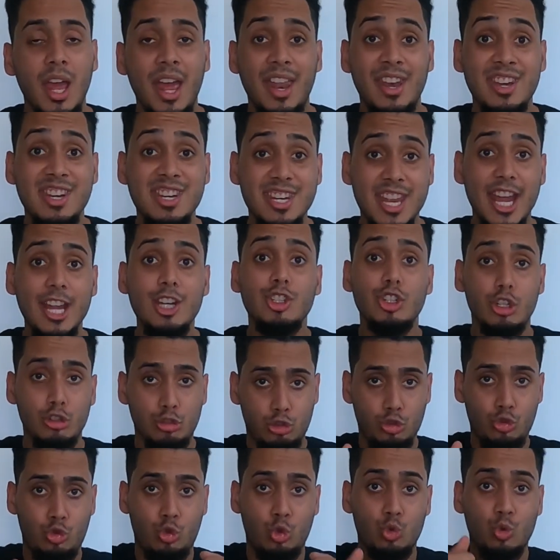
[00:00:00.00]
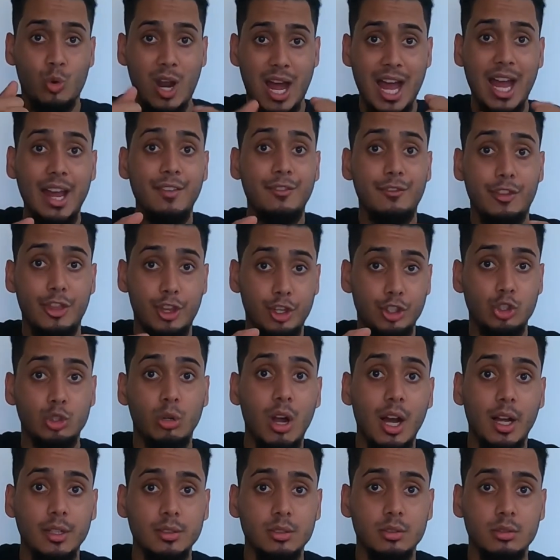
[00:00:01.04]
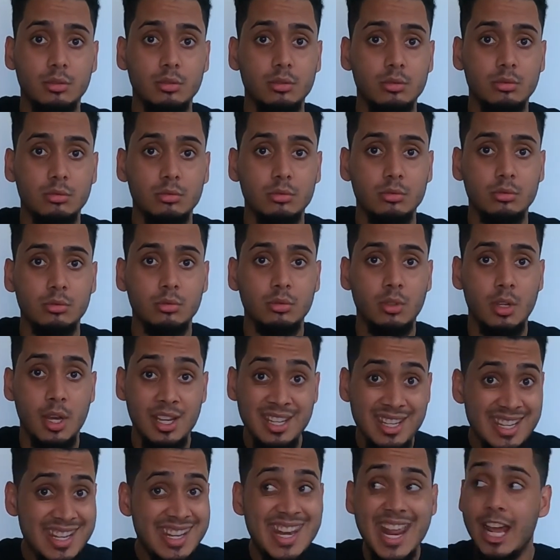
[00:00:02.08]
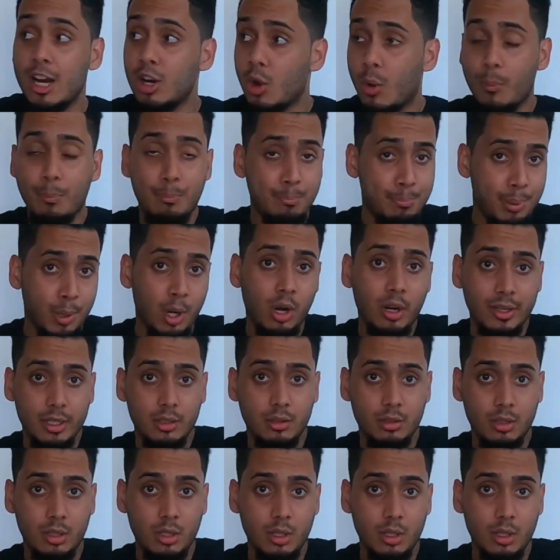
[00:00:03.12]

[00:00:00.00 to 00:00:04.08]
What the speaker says: they just drive the trucks. They don't put